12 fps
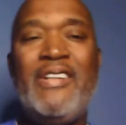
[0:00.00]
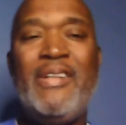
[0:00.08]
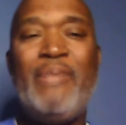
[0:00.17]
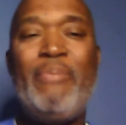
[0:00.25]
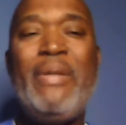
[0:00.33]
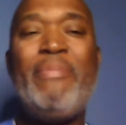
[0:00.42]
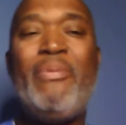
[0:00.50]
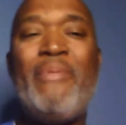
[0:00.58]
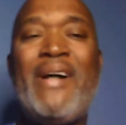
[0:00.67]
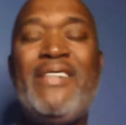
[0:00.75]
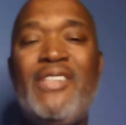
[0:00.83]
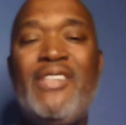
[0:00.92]
People my
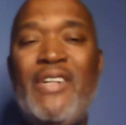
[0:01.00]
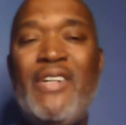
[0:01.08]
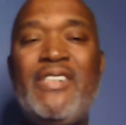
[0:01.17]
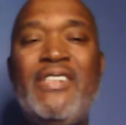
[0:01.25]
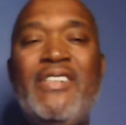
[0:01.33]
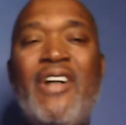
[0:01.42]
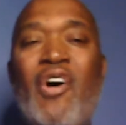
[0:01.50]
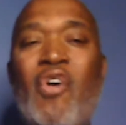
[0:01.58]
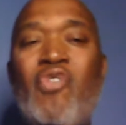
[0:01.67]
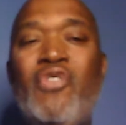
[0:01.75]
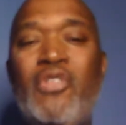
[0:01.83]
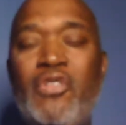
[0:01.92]
generation and
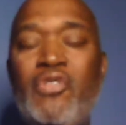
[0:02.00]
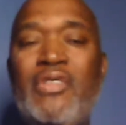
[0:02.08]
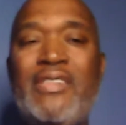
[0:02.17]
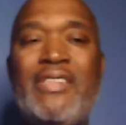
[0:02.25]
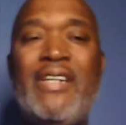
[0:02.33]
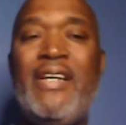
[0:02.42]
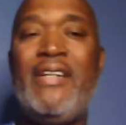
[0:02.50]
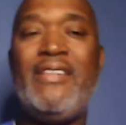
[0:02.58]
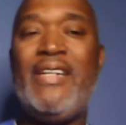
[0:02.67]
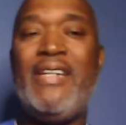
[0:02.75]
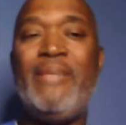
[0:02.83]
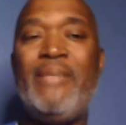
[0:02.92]
older do the same
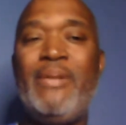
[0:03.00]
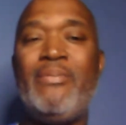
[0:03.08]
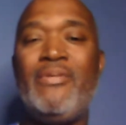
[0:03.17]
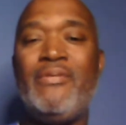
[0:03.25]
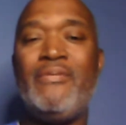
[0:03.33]
thing, people.